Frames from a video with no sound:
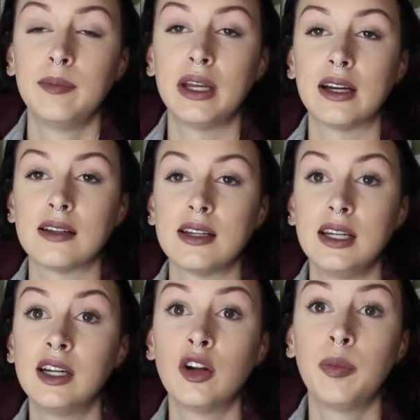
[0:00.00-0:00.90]
because
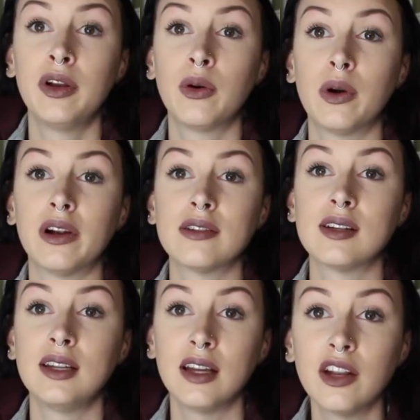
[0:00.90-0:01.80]
he can open doors
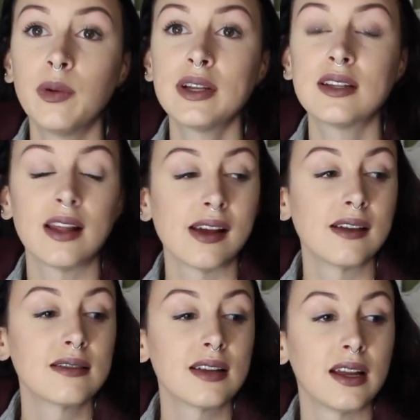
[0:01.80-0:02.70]
and he can twist things,